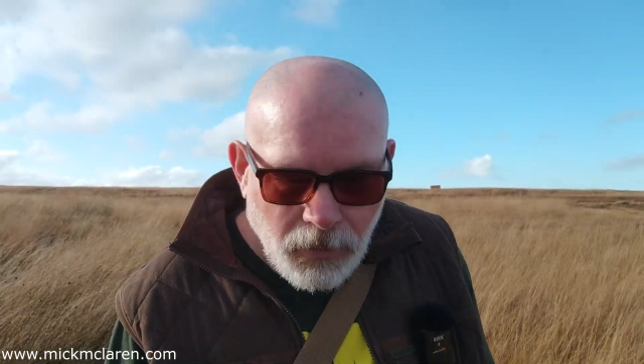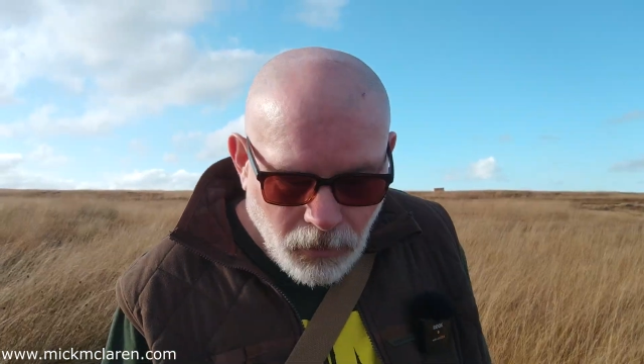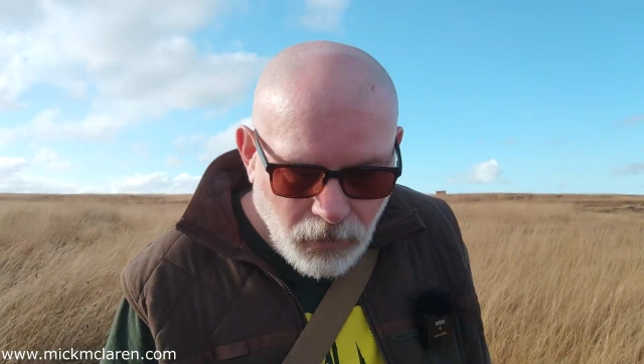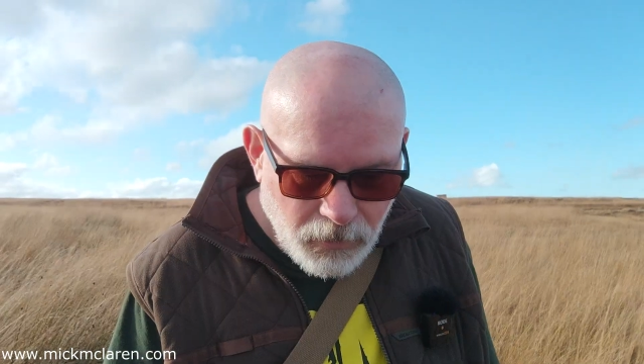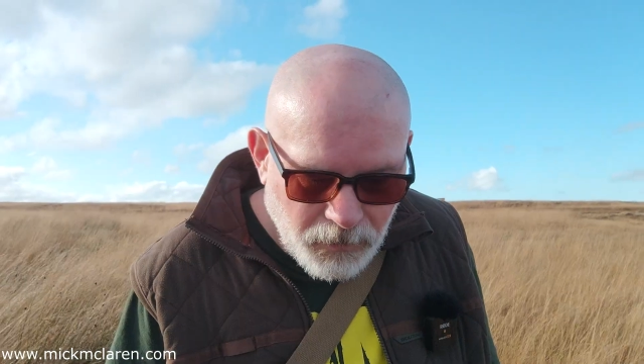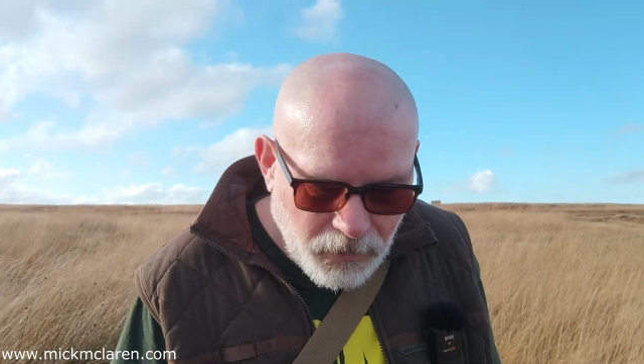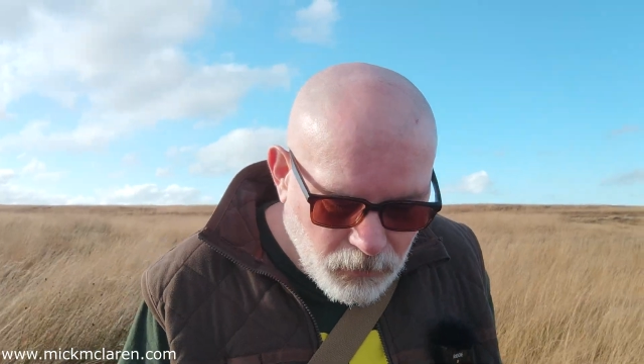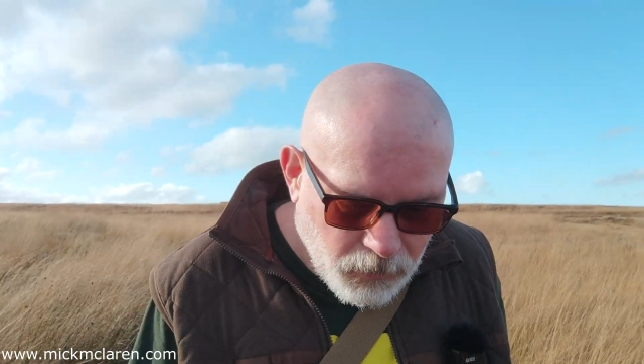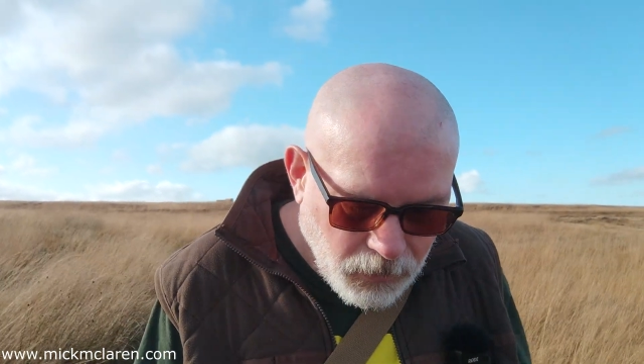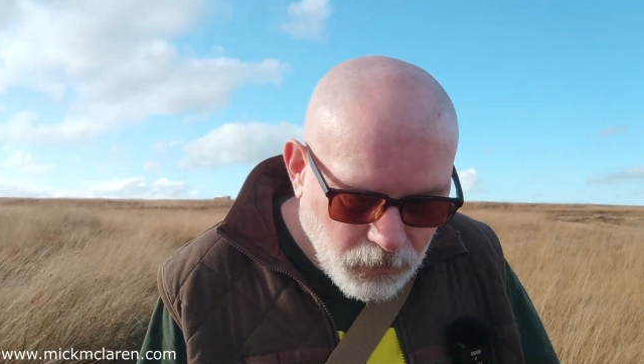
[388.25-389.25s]
all about
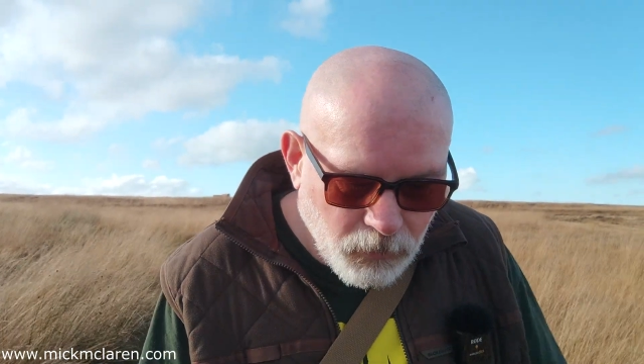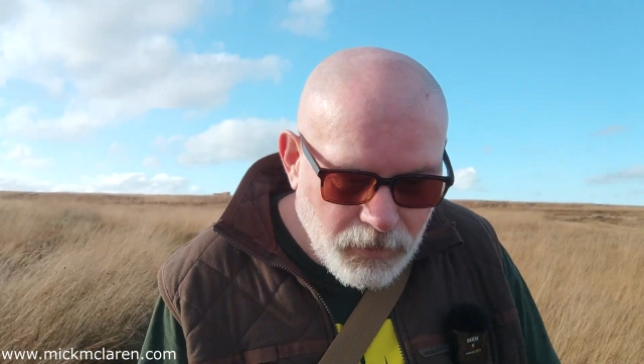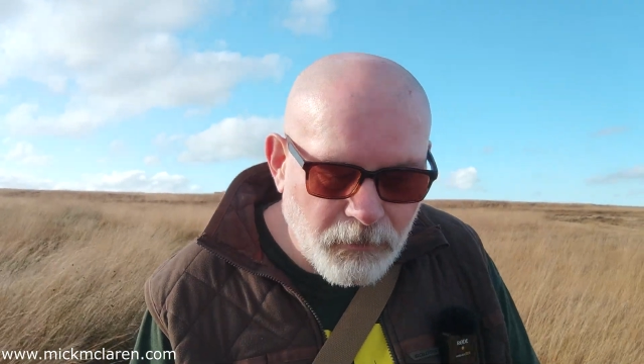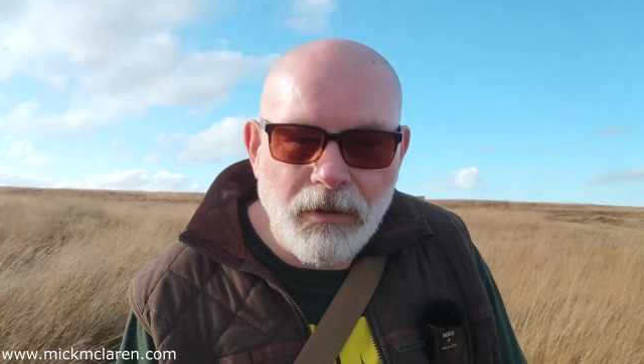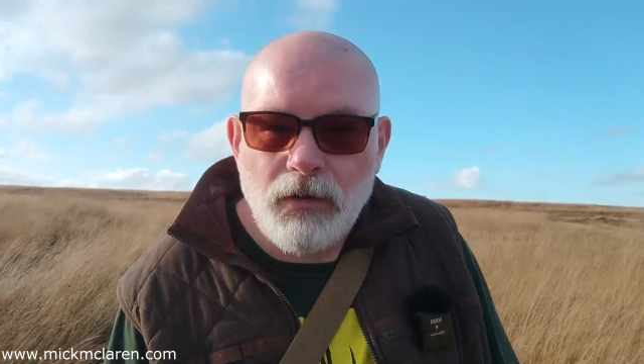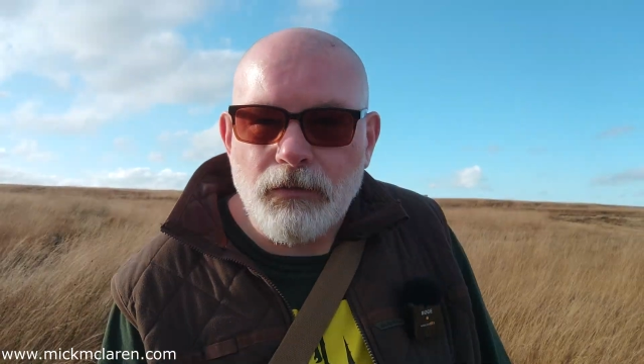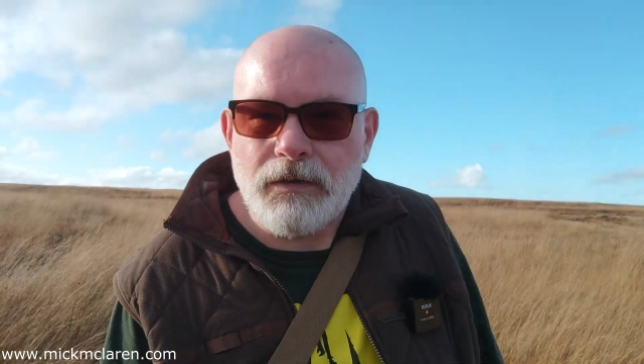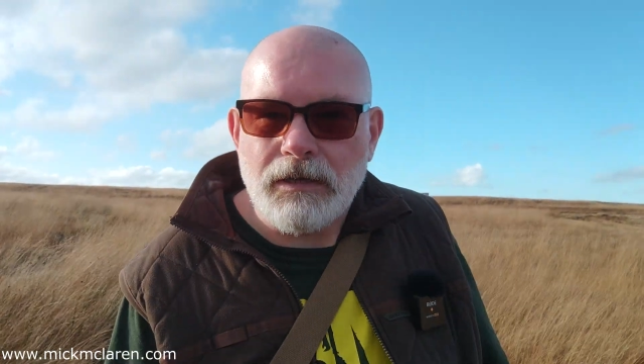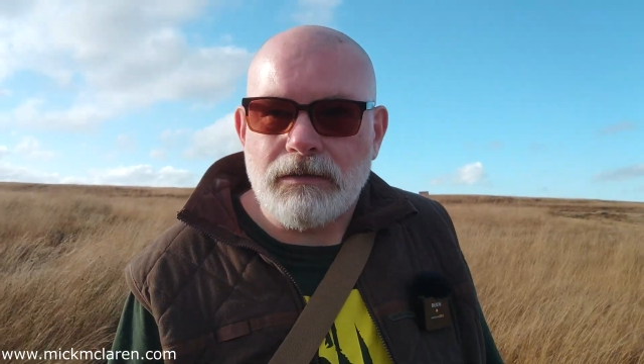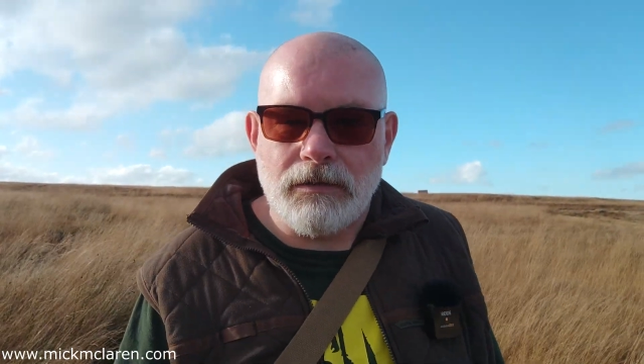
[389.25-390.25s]
what I've been
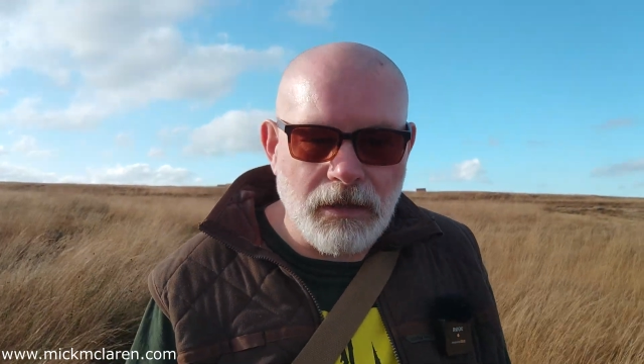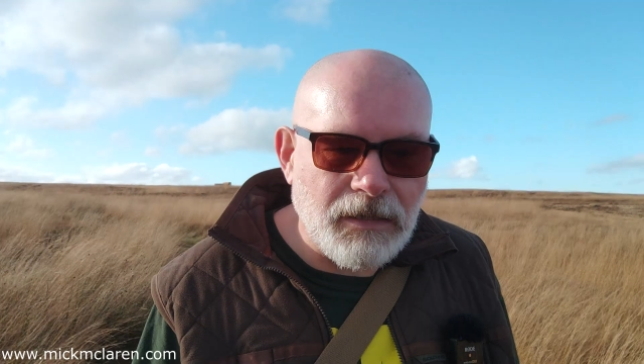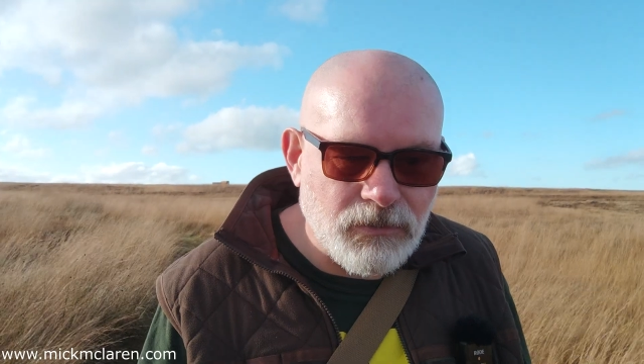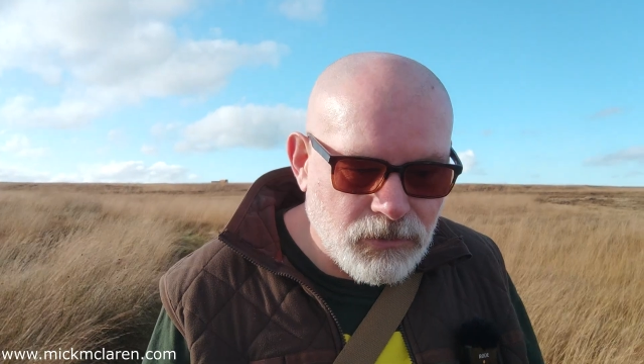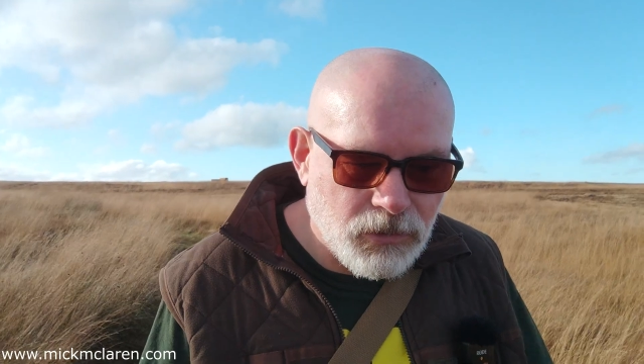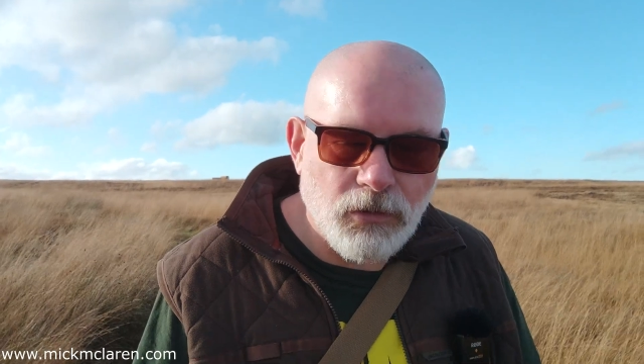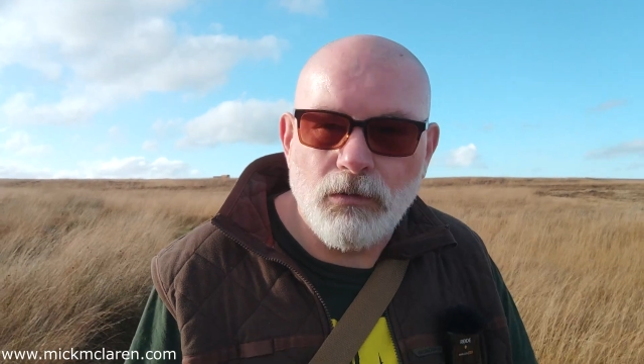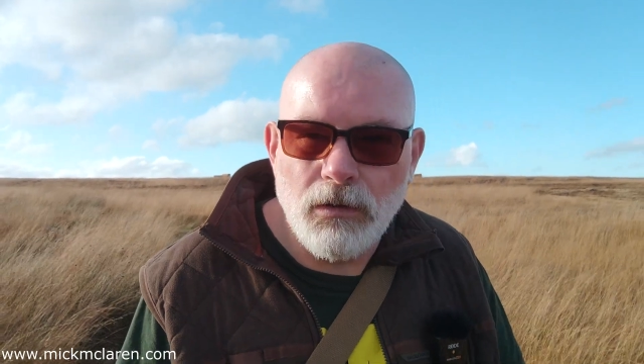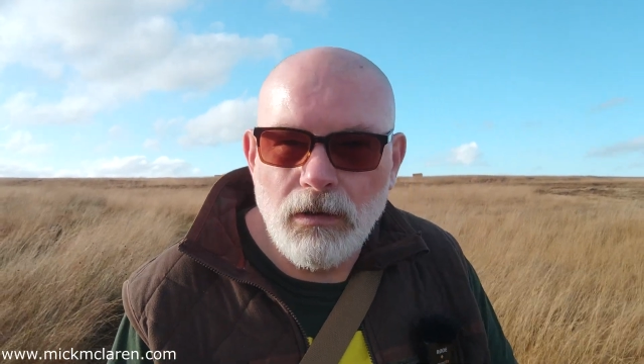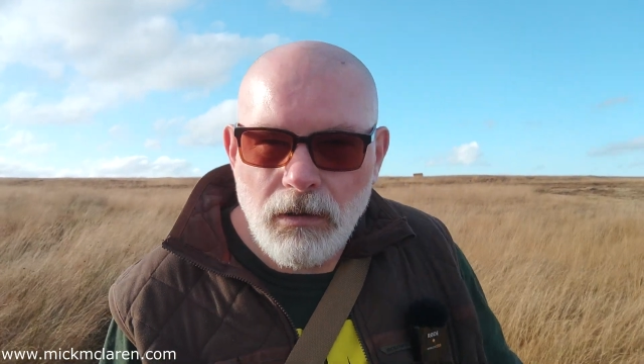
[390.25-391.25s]
looking into